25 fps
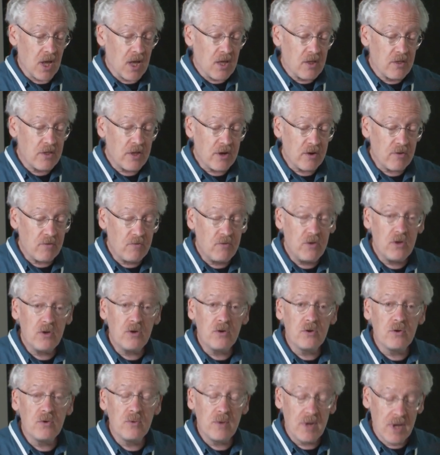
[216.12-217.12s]
their
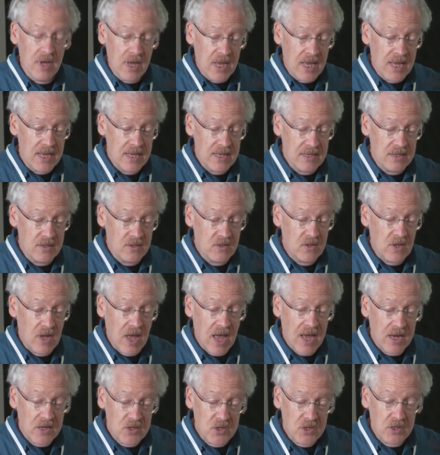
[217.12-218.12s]
view is
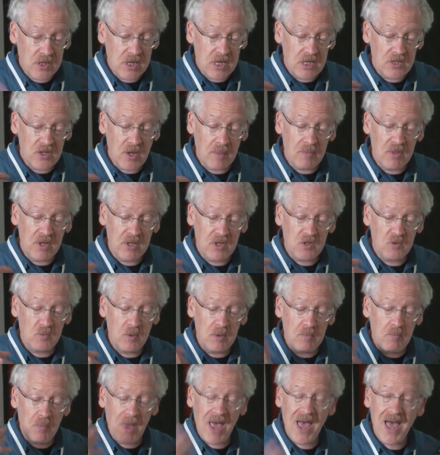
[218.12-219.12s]
actually something that's
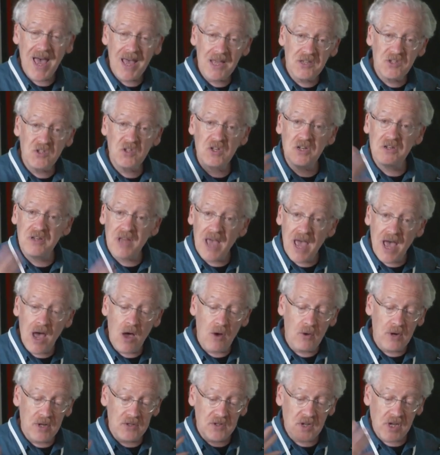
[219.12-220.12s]
been passed
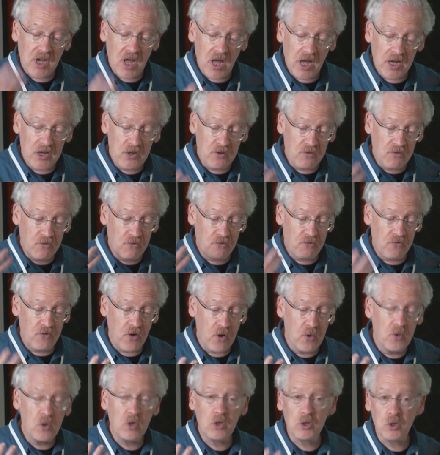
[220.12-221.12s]
down as a kind of
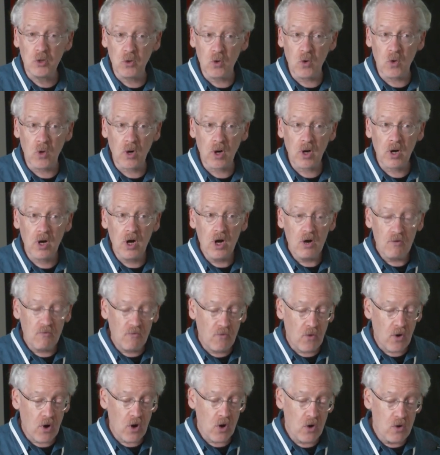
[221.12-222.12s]
folklore
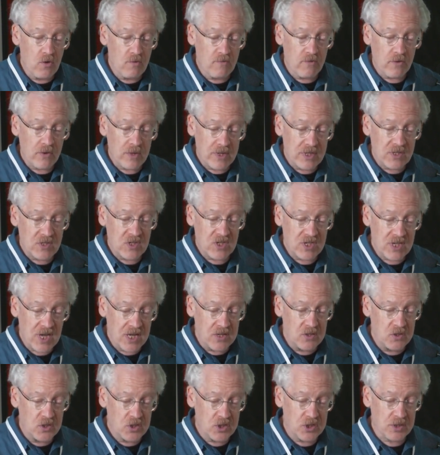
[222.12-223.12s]
for over a
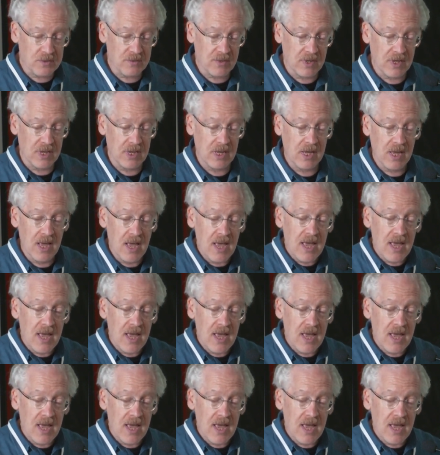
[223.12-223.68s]
century,